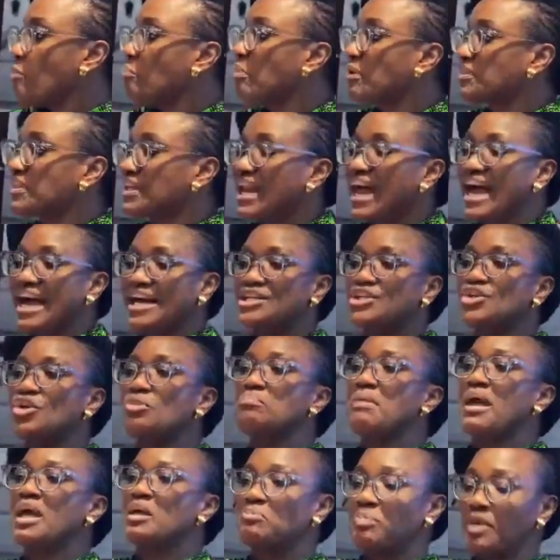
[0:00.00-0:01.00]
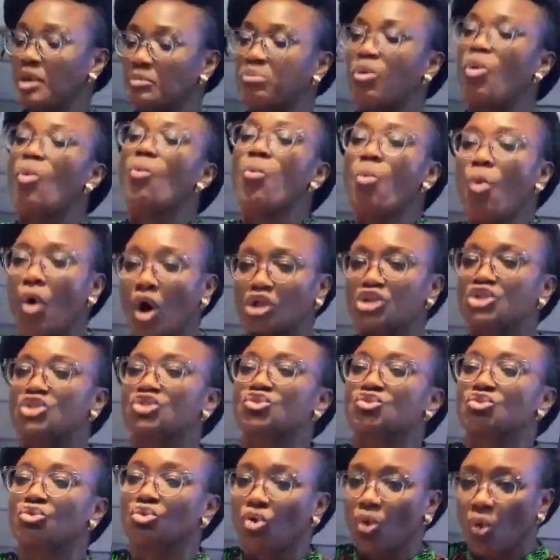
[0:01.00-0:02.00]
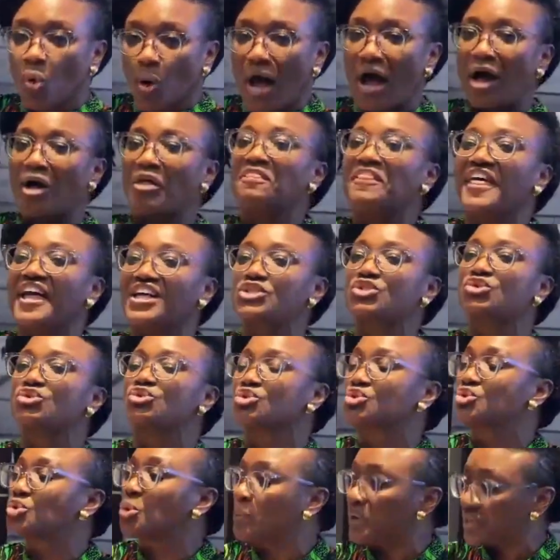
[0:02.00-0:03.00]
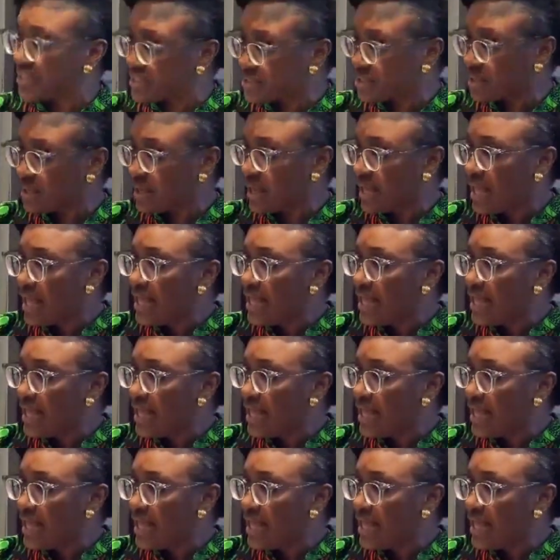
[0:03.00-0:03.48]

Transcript: But then how do you make people want to go out there to do it,